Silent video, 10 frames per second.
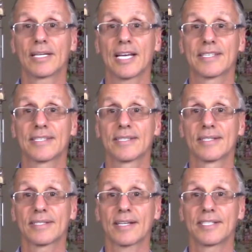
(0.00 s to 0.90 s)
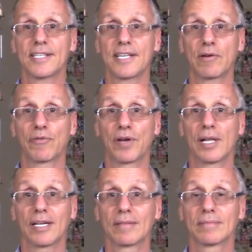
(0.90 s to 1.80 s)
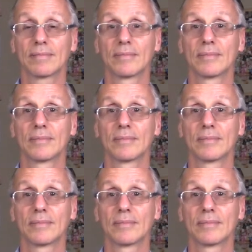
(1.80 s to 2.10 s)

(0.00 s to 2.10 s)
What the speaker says: successing or failing.